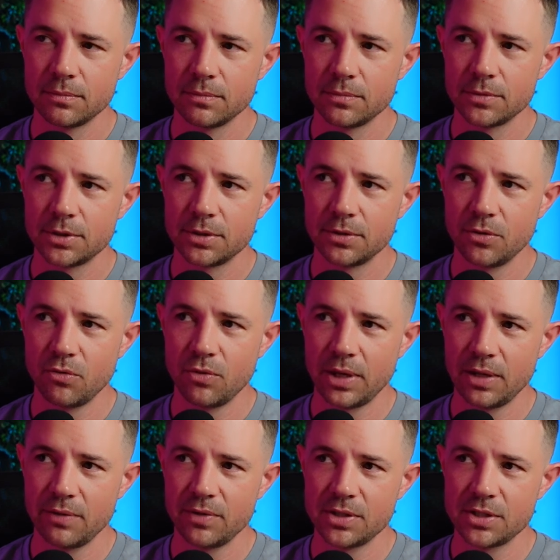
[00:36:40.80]
to the
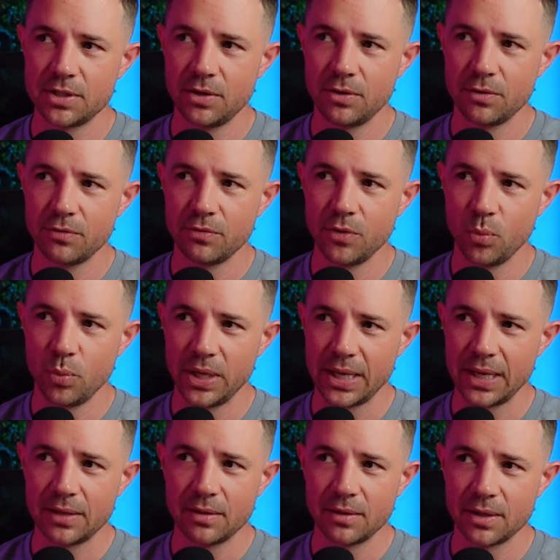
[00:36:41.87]
relevancy of the
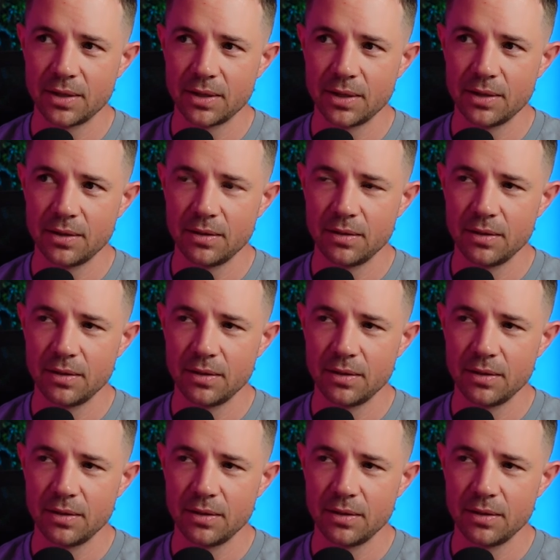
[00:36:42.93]
weekend thing again.